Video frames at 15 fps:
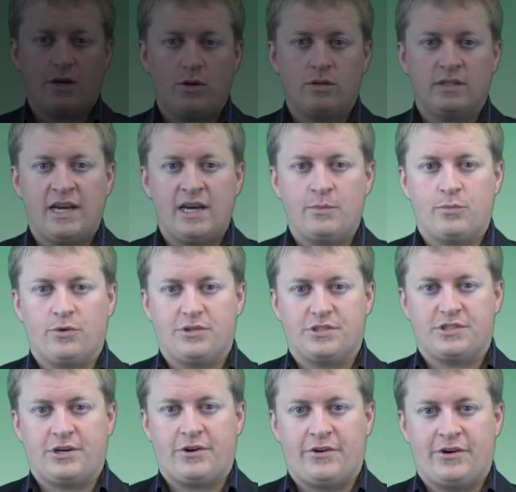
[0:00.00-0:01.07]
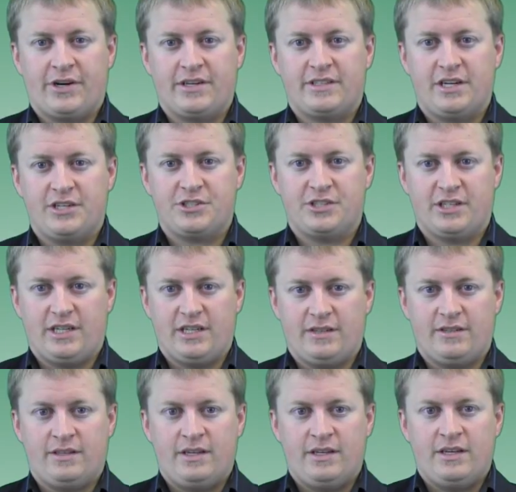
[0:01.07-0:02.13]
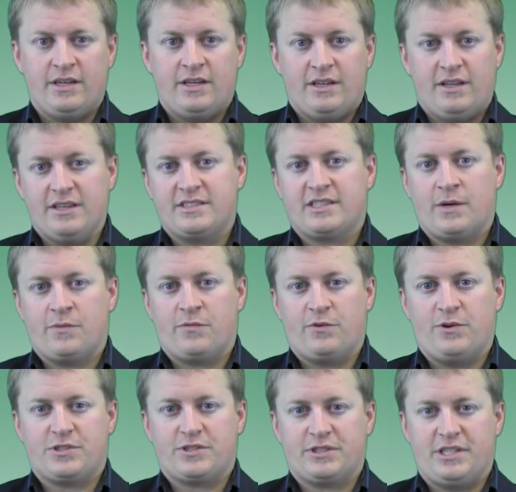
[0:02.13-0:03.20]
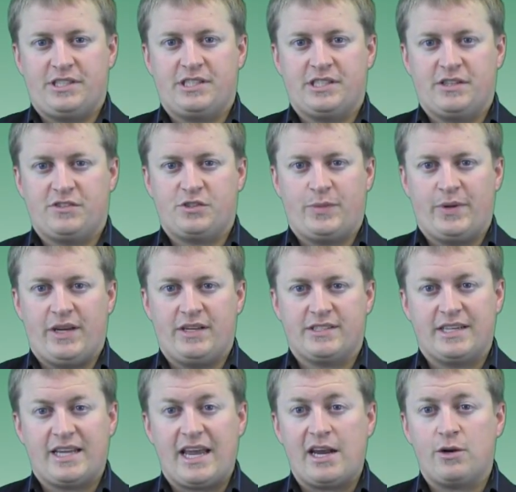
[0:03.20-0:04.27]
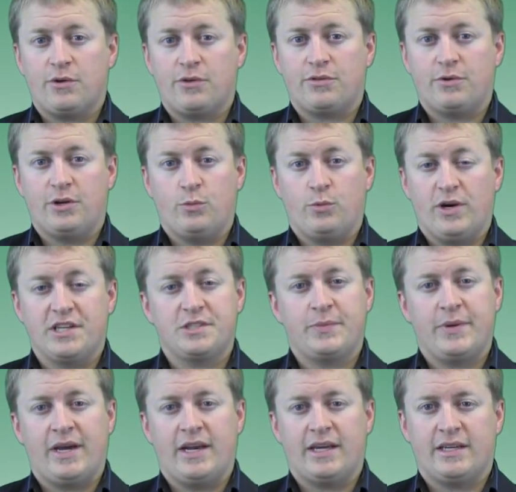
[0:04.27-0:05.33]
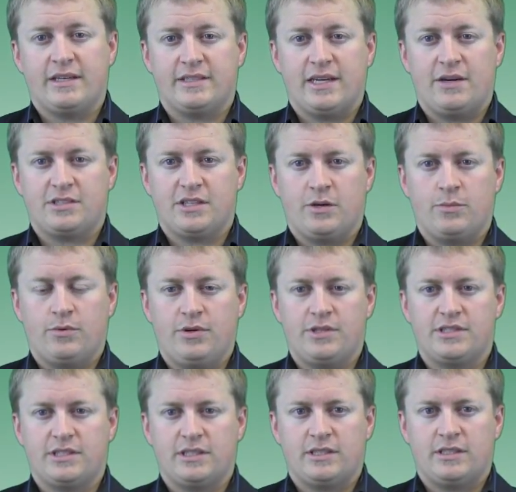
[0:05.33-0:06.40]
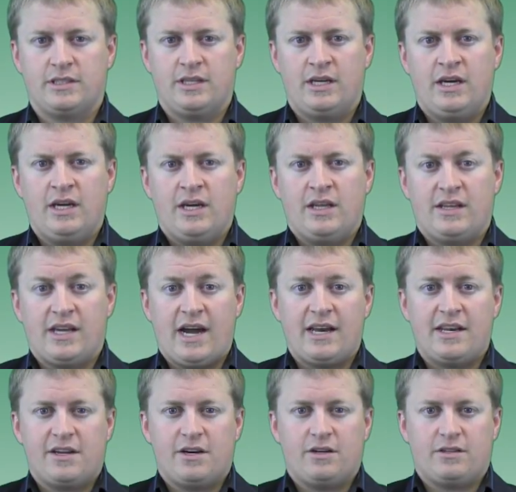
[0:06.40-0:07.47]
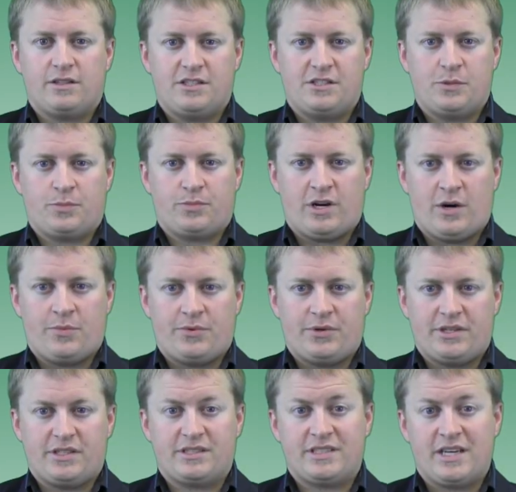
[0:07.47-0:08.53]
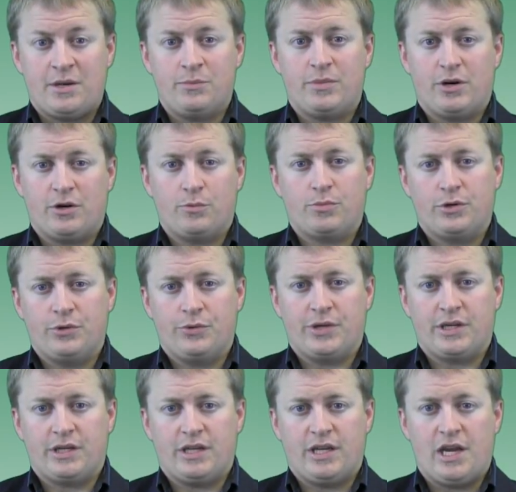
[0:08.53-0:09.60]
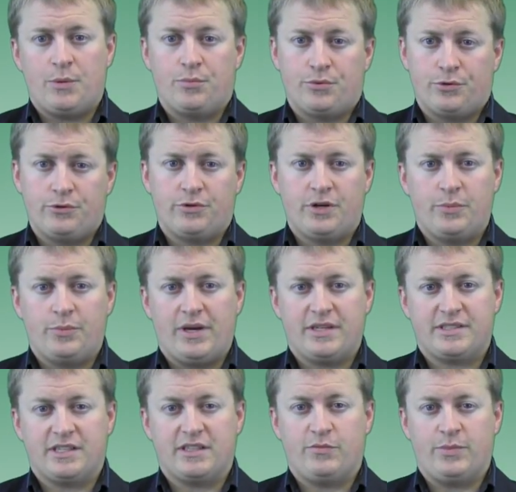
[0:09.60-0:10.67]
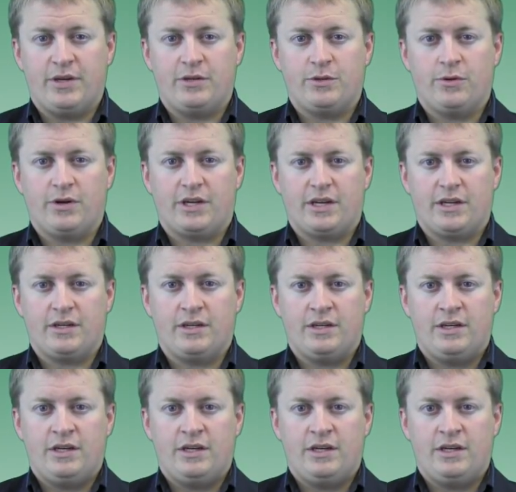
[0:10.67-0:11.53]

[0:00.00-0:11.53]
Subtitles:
Idaho Land Board is garnering attention again, this time for its leasing of space at 803 West Bannock in downtown Boise. The IDL leased the property to 10 Barrel Brewing, a brewery based out of Bend, Oregon.